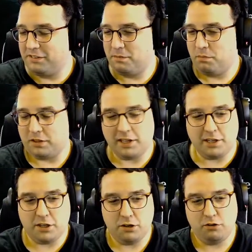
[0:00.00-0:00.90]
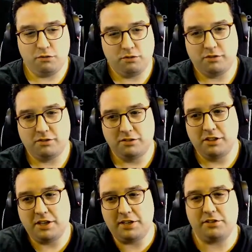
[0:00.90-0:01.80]
play queue,
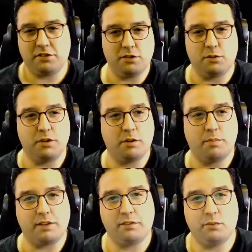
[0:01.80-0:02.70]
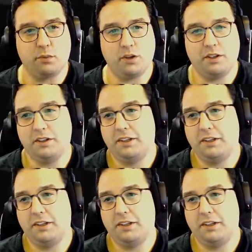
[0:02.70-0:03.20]
Historic, best of 1.